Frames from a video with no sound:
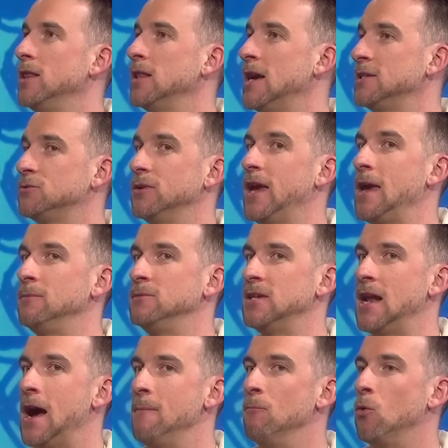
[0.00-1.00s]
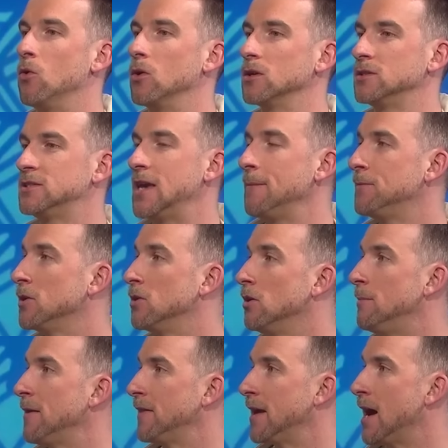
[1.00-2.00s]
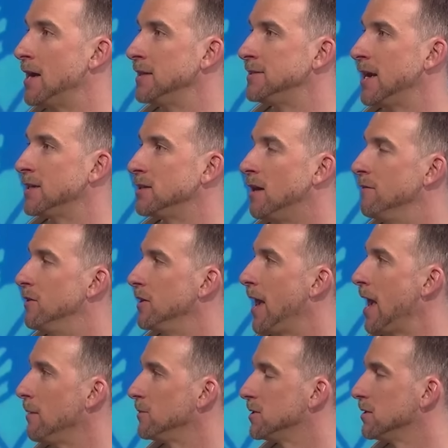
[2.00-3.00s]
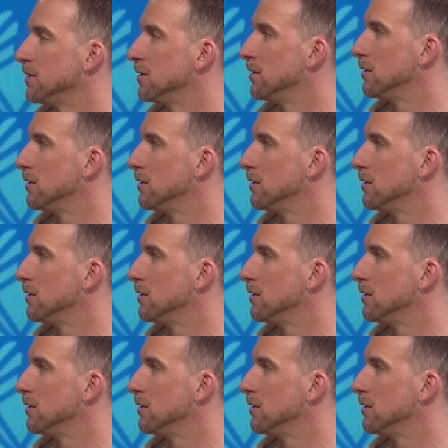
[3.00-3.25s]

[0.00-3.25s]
play last three games, and I'm more skeptical about the context of the games.